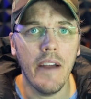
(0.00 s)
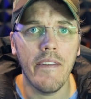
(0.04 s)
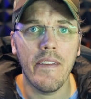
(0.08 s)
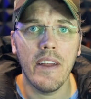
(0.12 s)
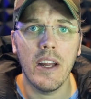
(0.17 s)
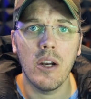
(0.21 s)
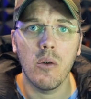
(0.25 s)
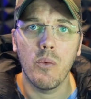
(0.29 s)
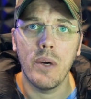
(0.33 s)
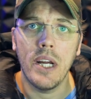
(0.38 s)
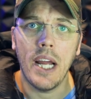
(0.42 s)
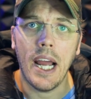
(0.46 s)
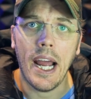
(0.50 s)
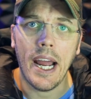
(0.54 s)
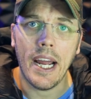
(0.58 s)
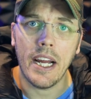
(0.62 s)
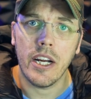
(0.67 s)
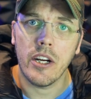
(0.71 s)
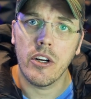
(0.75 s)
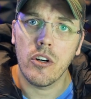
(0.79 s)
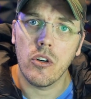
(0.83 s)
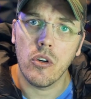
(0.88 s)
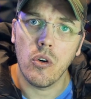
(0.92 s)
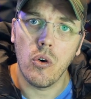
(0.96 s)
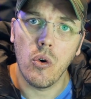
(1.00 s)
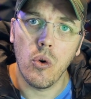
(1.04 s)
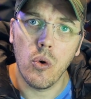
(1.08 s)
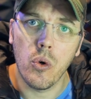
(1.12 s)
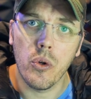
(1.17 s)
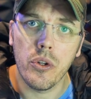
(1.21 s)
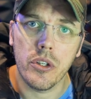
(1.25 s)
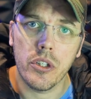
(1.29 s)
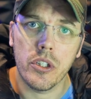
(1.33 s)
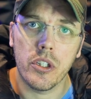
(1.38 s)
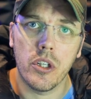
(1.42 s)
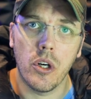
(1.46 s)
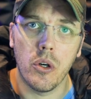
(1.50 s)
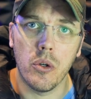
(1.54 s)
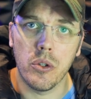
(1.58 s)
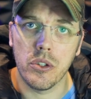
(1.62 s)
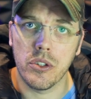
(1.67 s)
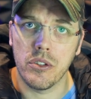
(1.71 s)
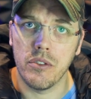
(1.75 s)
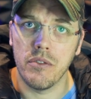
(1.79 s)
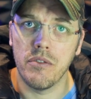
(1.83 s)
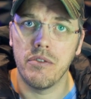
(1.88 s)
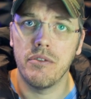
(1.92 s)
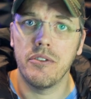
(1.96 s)
and then we anchor all their
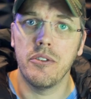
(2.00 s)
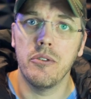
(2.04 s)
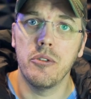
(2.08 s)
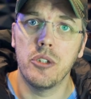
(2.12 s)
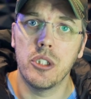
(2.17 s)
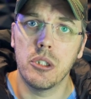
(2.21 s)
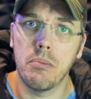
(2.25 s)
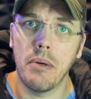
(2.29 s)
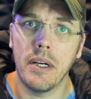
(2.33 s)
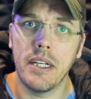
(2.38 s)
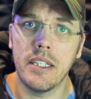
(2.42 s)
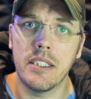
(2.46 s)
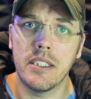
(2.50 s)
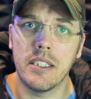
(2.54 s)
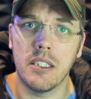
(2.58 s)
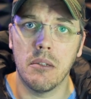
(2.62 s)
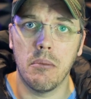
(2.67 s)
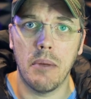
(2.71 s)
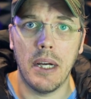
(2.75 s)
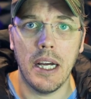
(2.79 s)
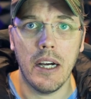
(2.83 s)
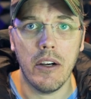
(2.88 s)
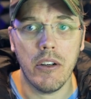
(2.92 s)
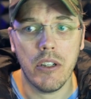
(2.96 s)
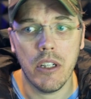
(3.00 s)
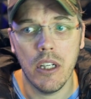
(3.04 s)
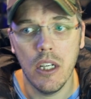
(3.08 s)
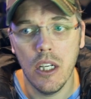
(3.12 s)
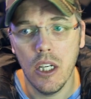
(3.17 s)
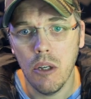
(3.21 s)
goals and future pace them out,